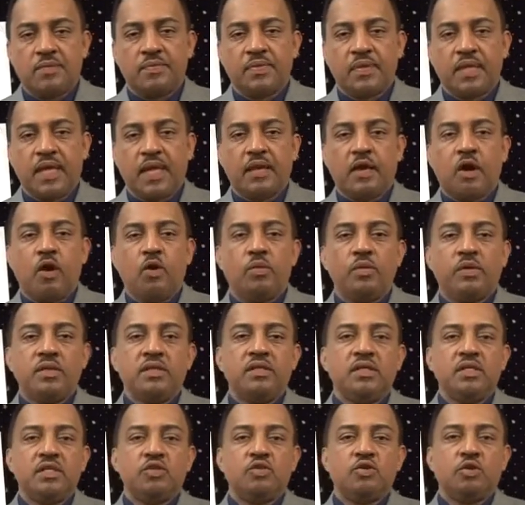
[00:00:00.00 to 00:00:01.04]
and how we
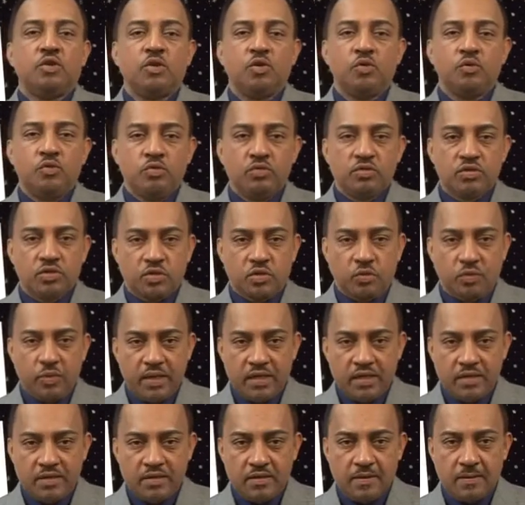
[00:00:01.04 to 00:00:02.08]
need to lose the
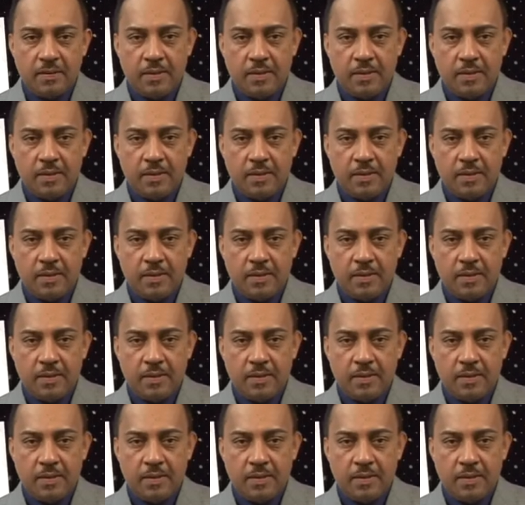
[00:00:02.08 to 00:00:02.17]
weight.